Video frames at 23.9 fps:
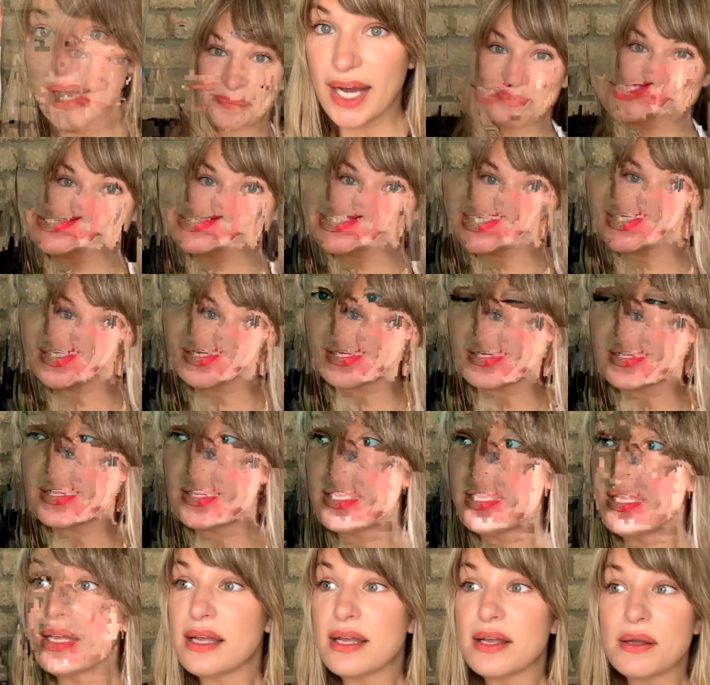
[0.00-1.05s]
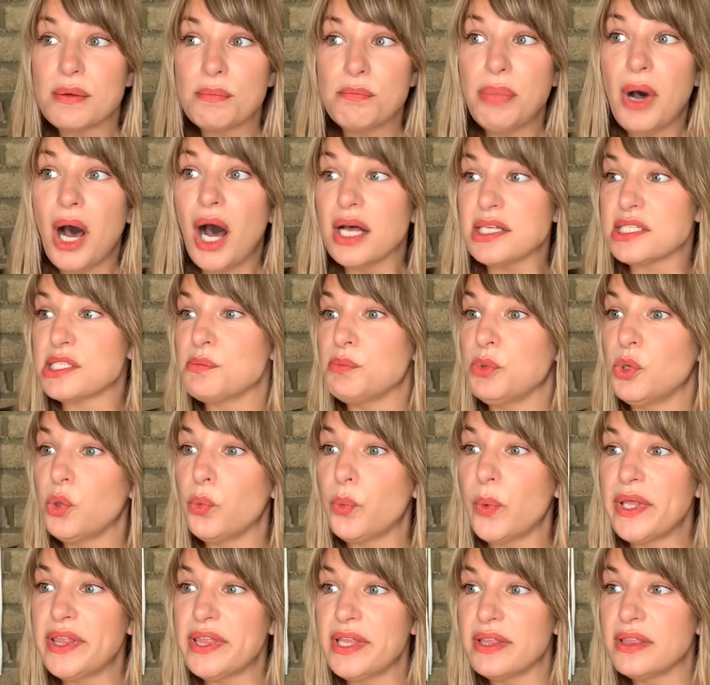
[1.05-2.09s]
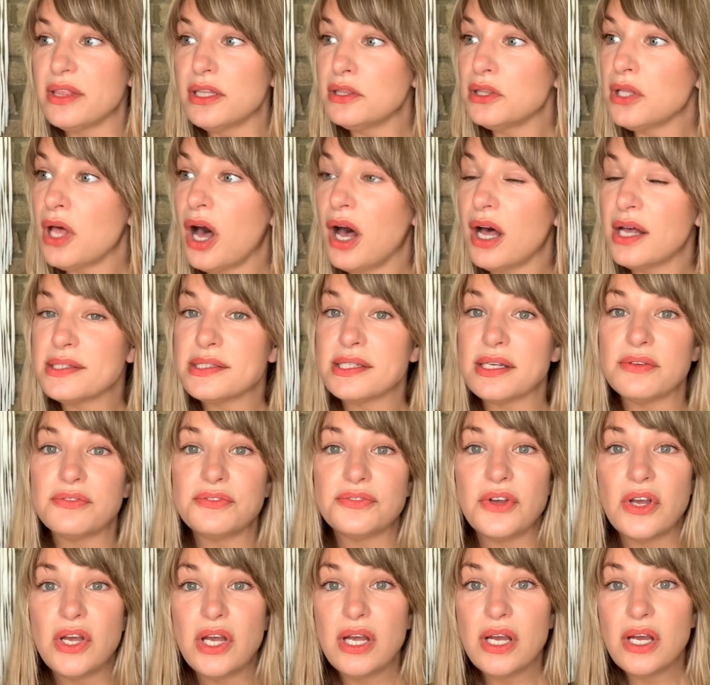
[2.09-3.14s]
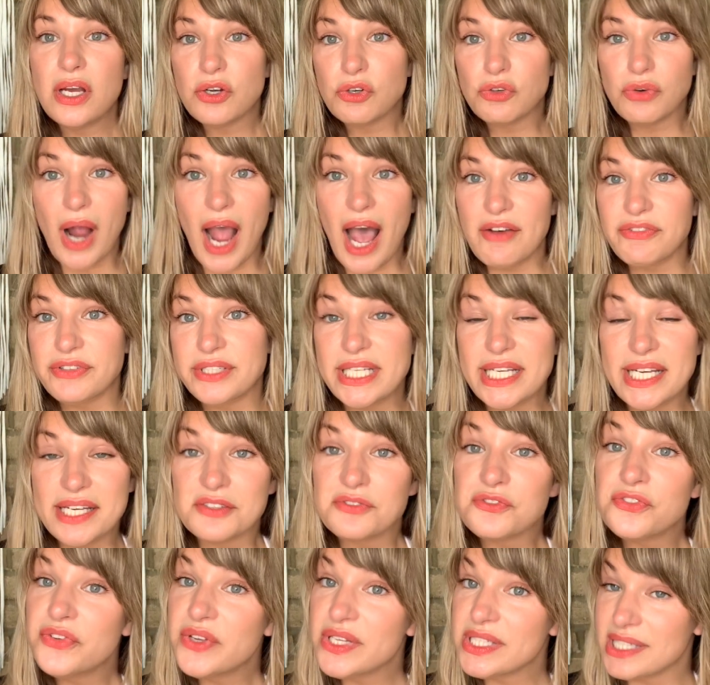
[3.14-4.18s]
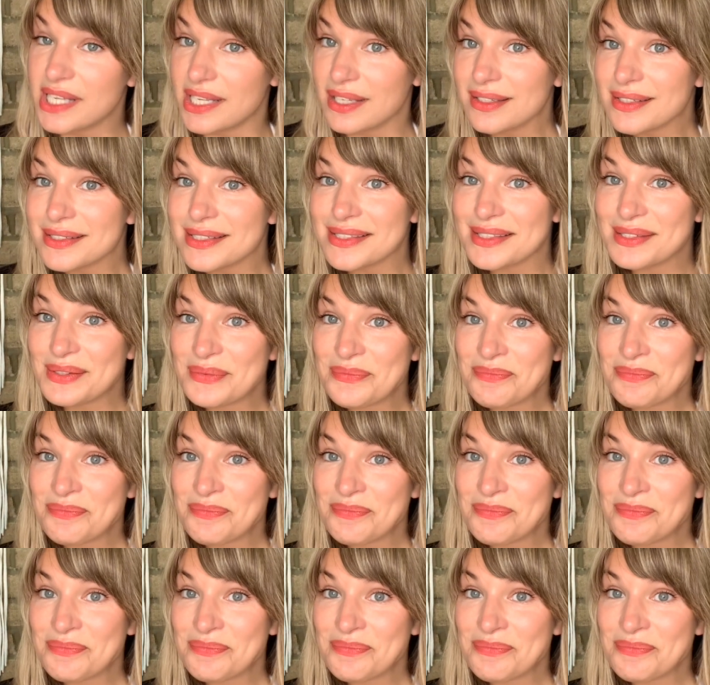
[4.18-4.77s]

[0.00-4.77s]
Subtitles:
as in possible within the laws of gravity and physics,